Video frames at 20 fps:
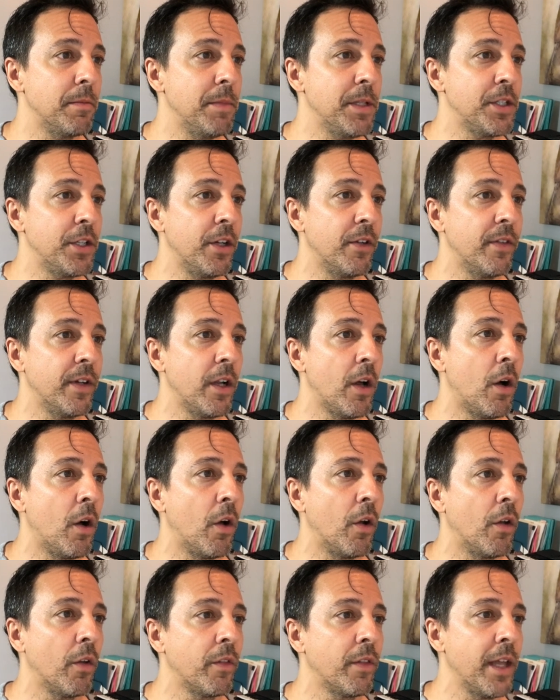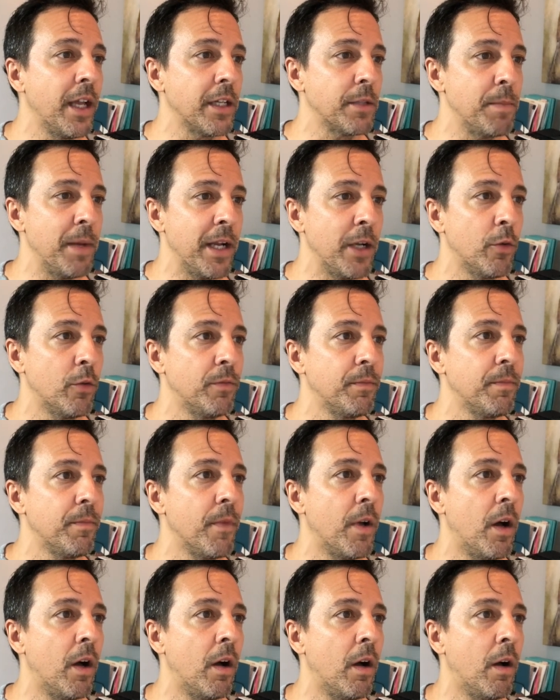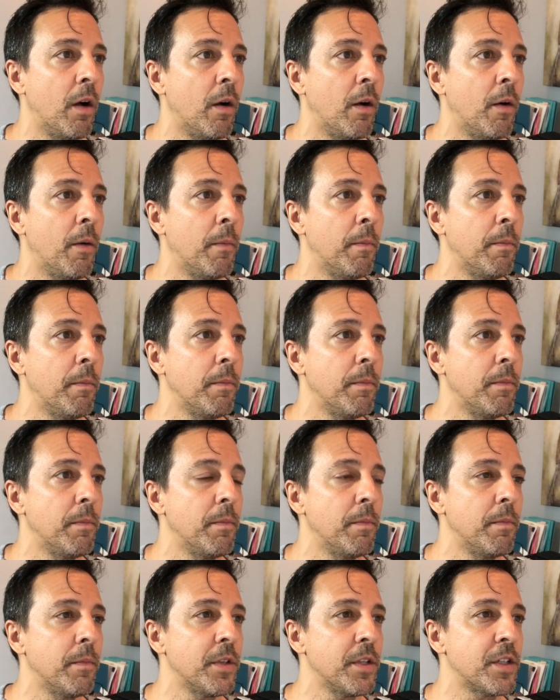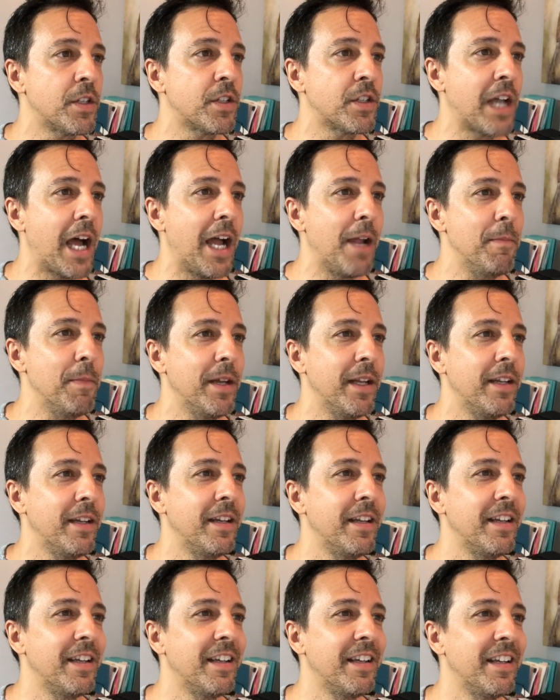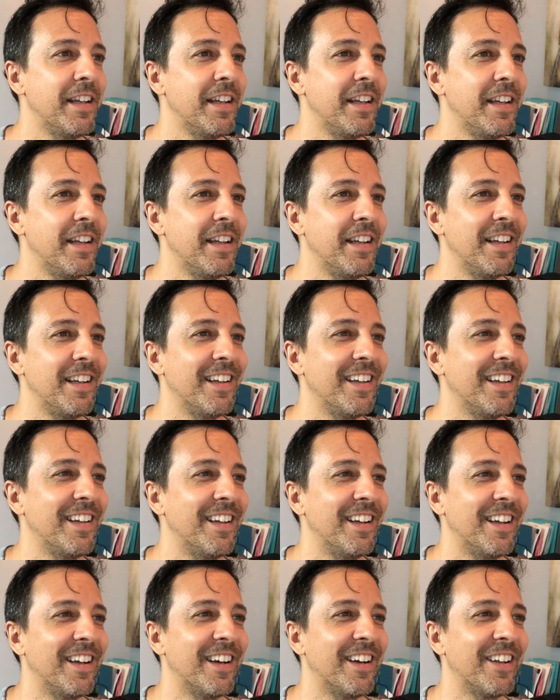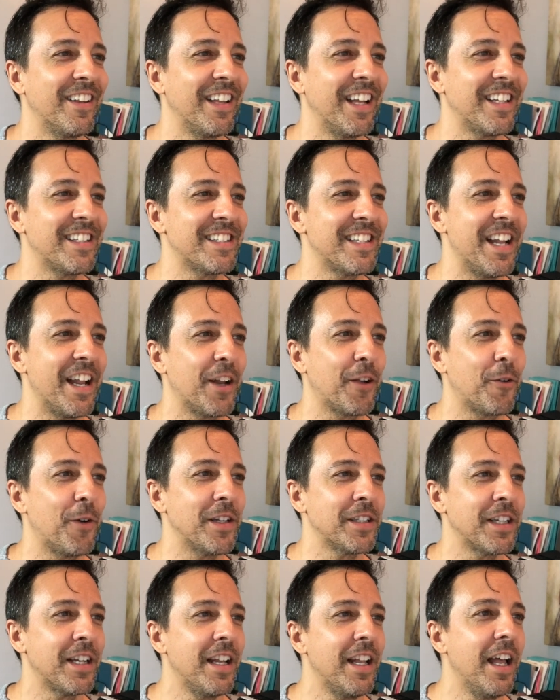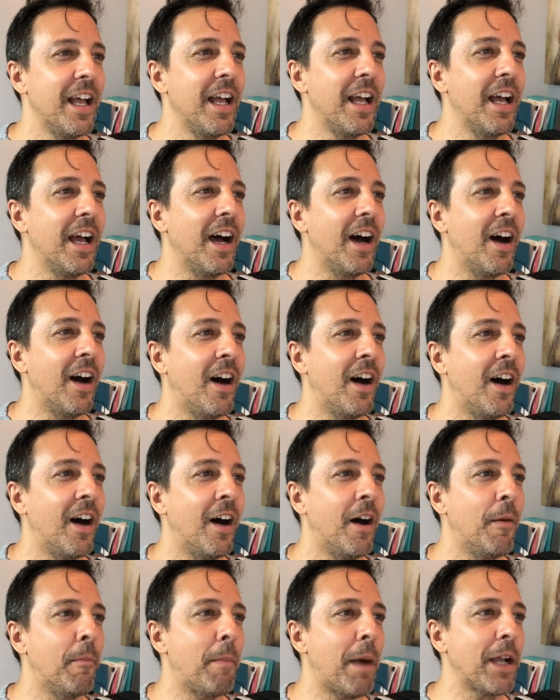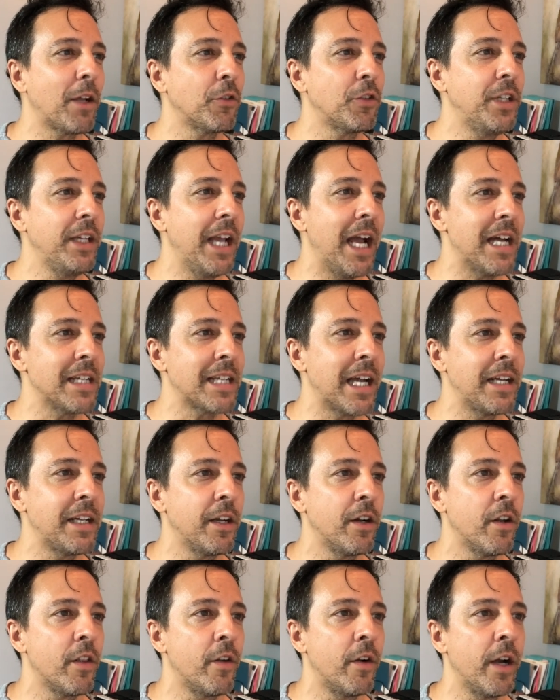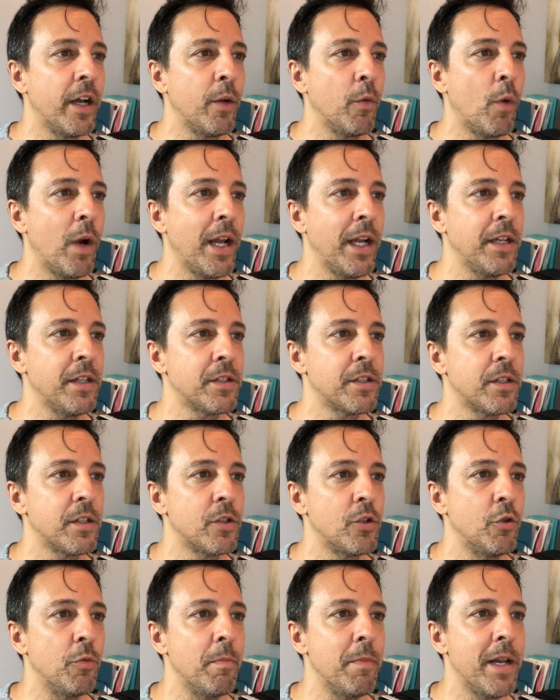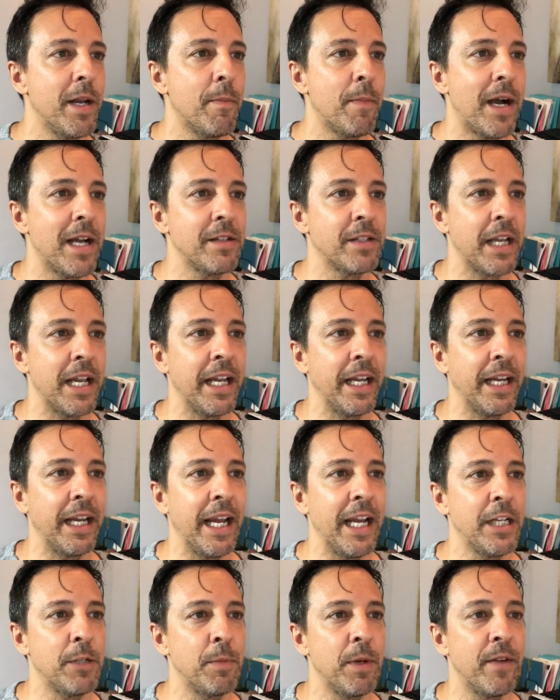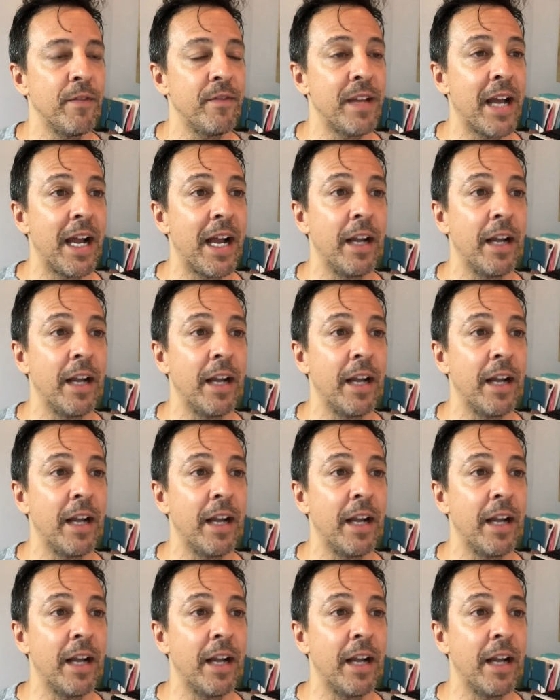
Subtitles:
missing your video. Oh, thanks, Manuel. Simon, that's not a question. Michael D asks, hi, Dan, are there any ways to minimize engagement of